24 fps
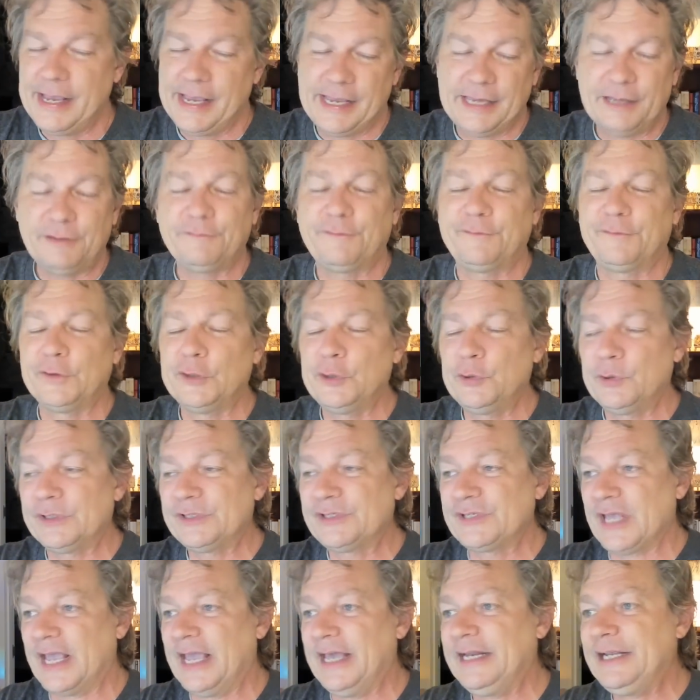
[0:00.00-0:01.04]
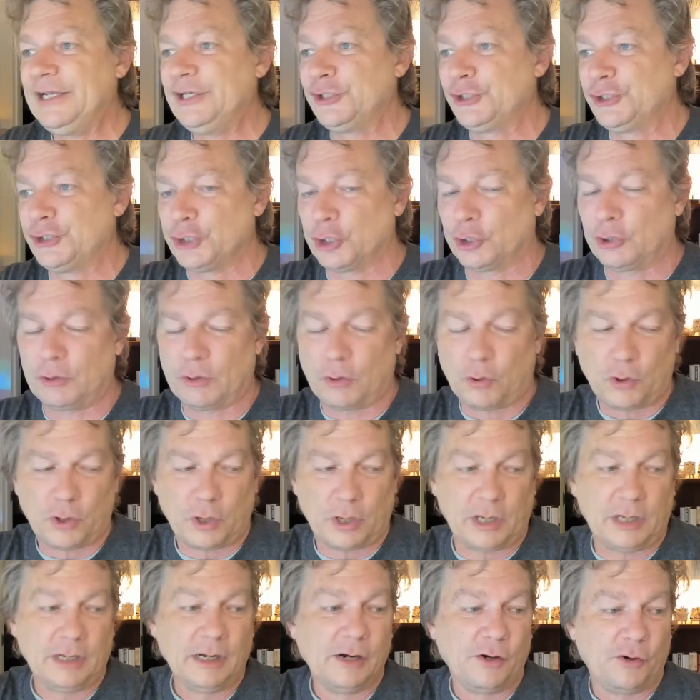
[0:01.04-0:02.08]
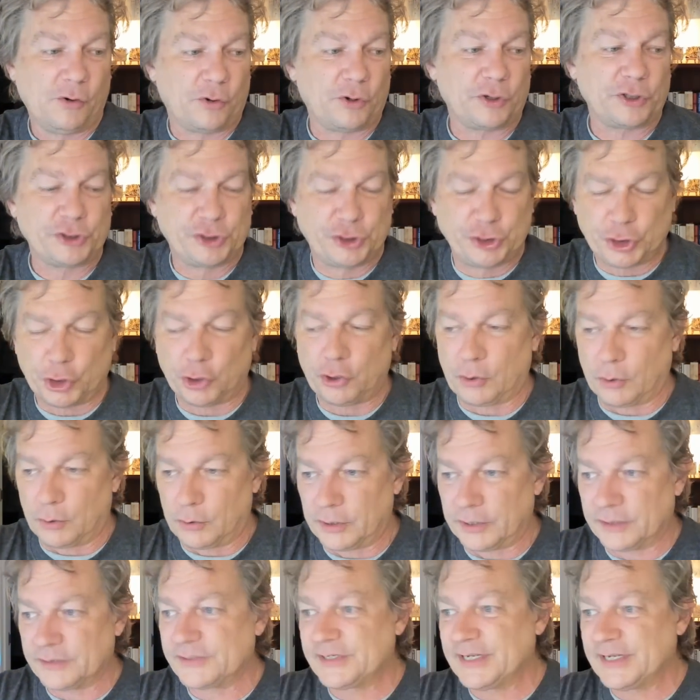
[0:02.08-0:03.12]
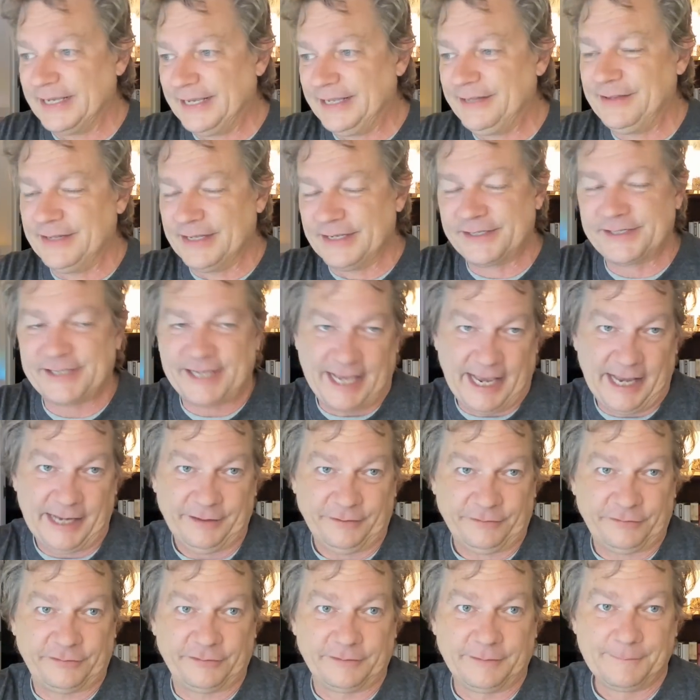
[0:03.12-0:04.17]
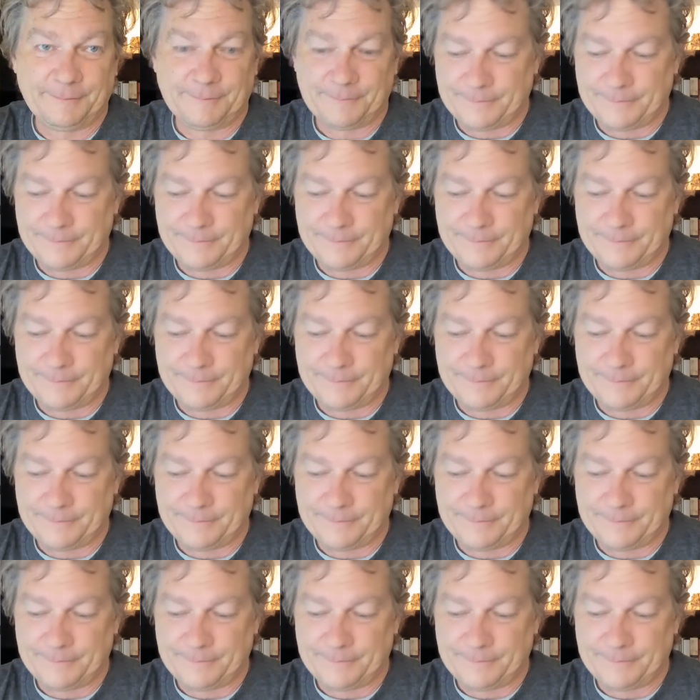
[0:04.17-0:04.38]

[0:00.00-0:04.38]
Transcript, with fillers: influence any juror or jurors in this case.